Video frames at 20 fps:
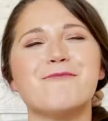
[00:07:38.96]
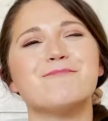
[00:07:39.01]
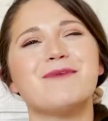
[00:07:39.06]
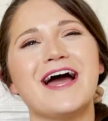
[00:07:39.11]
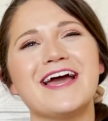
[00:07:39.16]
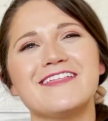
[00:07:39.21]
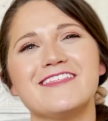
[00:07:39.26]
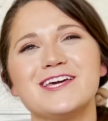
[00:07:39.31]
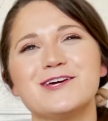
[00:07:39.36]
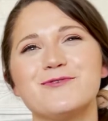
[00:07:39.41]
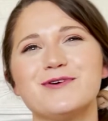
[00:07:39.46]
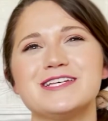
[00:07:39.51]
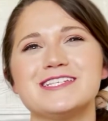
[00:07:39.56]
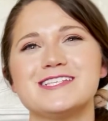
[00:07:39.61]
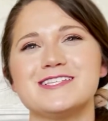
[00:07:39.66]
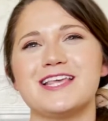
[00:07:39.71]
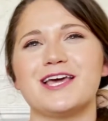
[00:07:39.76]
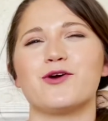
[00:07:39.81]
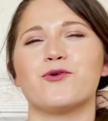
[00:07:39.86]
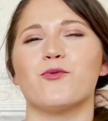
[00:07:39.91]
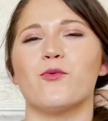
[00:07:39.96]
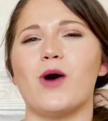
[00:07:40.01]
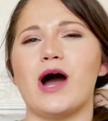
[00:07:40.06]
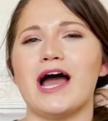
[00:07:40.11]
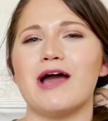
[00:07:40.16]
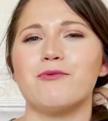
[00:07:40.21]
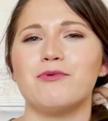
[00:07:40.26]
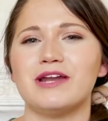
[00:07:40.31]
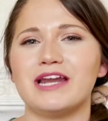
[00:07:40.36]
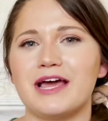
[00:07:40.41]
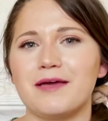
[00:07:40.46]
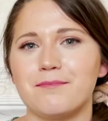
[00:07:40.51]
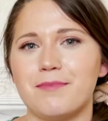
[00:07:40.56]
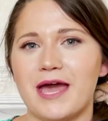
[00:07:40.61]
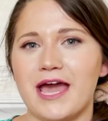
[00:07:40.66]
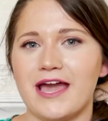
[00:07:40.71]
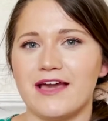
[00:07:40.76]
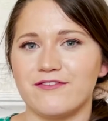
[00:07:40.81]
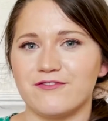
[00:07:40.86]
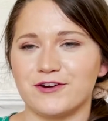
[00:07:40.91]
My thing is like, why would I
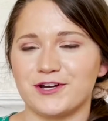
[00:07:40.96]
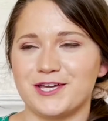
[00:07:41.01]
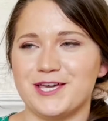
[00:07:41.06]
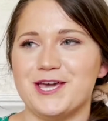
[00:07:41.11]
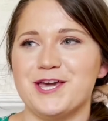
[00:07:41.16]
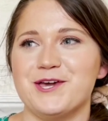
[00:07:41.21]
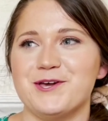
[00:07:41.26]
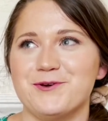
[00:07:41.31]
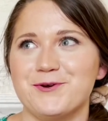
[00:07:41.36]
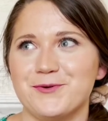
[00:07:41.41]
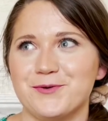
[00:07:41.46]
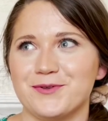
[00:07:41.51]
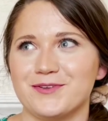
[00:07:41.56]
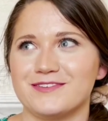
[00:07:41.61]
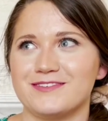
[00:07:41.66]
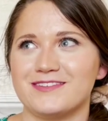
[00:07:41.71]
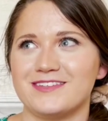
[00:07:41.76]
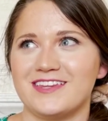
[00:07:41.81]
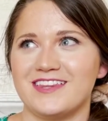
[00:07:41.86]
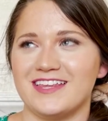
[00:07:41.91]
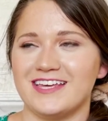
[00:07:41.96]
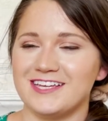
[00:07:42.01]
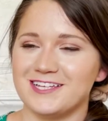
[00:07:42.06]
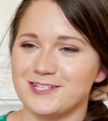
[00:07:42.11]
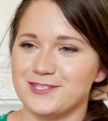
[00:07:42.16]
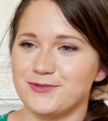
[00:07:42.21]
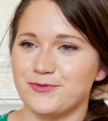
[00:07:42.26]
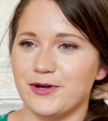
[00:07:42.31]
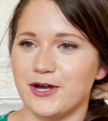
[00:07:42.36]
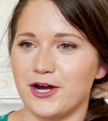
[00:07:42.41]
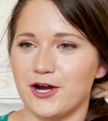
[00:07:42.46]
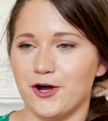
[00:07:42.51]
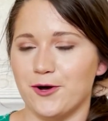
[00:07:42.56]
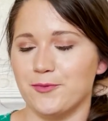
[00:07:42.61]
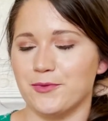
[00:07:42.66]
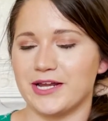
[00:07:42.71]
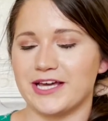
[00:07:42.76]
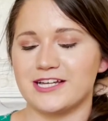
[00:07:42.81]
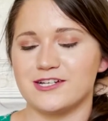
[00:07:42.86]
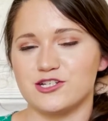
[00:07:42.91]
pay for cute things to wear at home
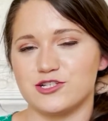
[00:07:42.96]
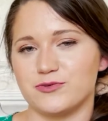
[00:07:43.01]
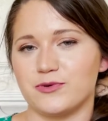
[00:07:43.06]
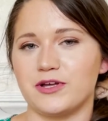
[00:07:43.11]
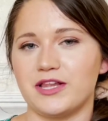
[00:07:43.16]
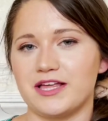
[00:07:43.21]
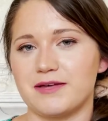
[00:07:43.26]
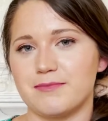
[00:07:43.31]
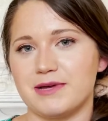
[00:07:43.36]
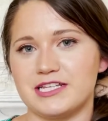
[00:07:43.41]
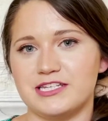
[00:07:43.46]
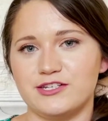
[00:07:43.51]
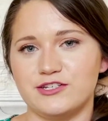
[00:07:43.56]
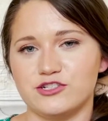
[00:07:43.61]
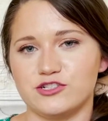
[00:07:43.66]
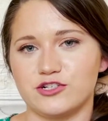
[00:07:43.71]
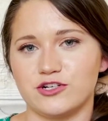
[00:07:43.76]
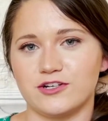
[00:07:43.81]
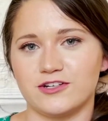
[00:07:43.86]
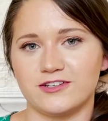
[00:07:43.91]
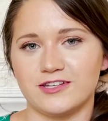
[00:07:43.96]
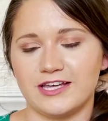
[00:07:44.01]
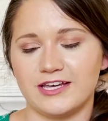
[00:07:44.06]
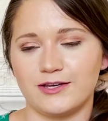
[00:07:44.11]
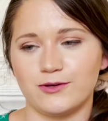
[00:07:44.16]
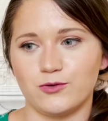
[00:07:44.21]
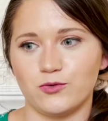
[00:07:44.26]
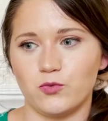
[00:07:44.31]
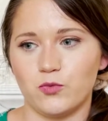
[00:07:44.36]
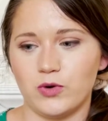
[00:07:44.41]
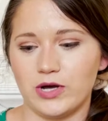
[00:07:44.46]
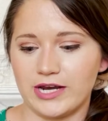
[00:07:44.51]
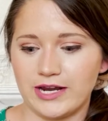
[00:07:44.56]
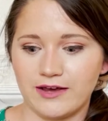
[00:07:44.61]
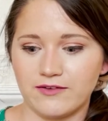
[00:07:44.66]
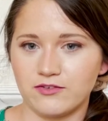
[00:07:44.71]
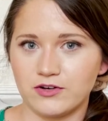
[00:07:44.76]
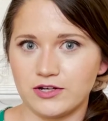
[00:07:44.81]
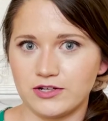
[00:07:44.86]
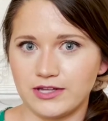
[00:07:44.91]
when I can just wear like my t-shirt and like
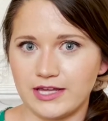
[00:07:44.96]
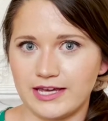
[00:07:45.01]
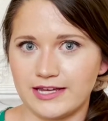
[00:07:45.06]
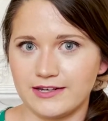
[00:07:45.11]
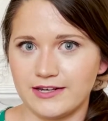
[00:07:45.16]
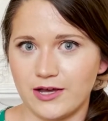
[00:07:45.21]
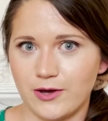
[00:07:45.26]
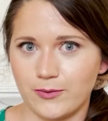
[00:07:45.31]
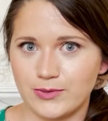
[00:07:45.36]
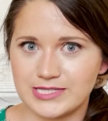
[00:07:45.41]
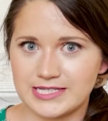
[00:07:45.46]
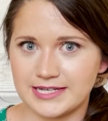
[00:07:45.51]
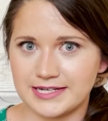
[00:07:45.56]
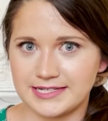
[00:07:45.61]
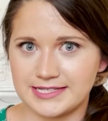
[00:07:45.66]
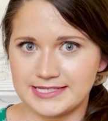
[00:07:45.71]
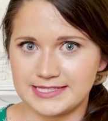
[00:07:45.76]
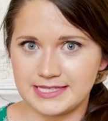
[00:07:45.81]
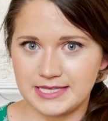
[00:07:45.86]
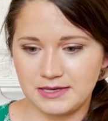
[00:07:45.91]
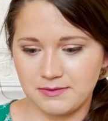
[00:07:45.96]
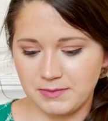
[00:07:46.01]
whatever, like no one's gonna see